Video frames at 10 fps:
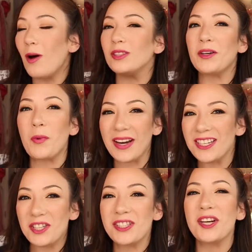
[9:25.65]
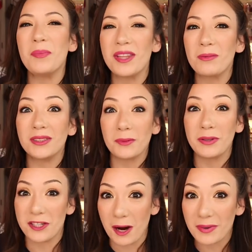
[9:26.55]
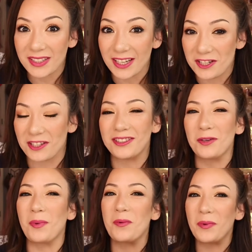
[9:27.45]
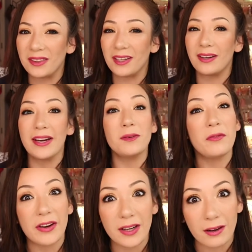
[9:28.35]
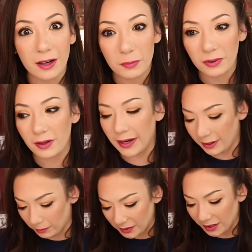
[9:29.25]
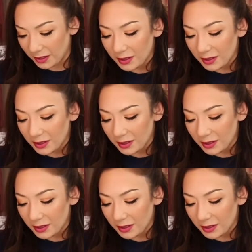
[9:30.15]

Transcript: I was like, why didn't you tell me there was a pajama section? So we went there, and I ended up finding a couple of items.